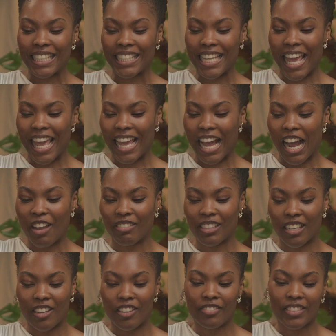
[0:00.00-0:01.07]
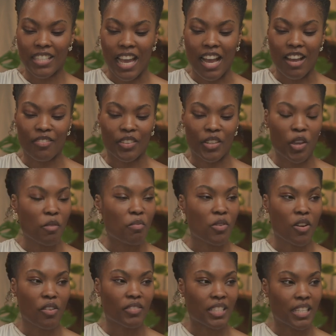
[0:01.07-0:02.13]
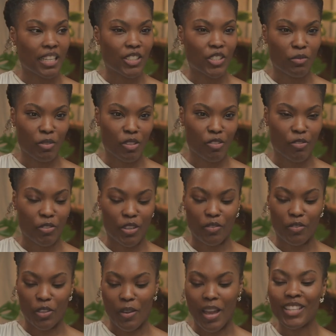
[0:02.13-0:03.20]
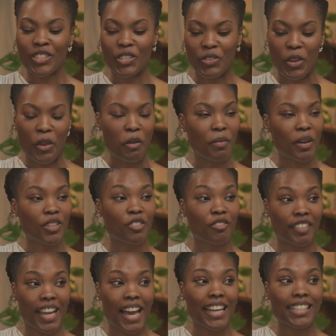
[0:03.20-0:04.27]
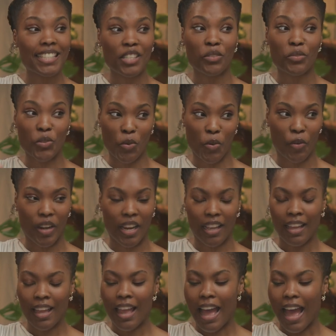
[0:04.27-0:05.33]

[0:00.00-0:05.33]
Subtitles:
today, I would love to have an open conversation with the three of you, as you know, about the reality of touring.